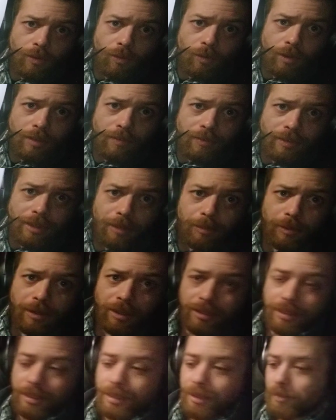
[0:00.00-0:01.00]
Wavelab
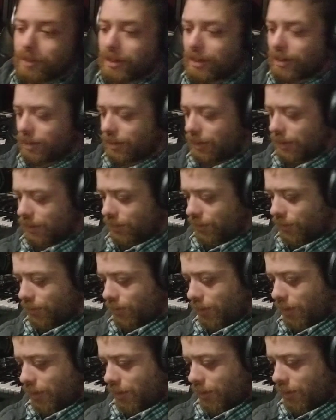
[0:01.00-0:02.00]
LE, man.
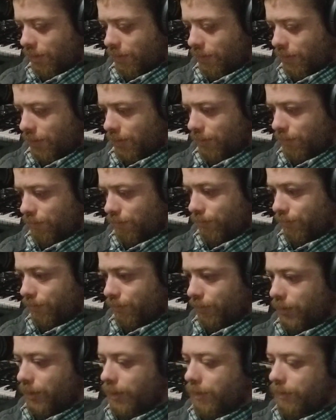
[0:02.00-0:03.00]

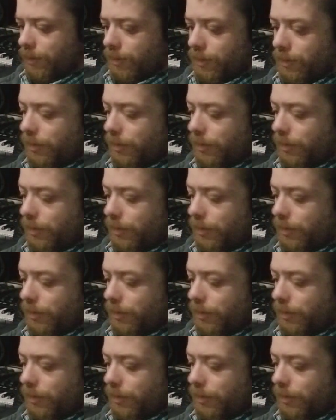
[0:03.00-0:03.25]
Whatever.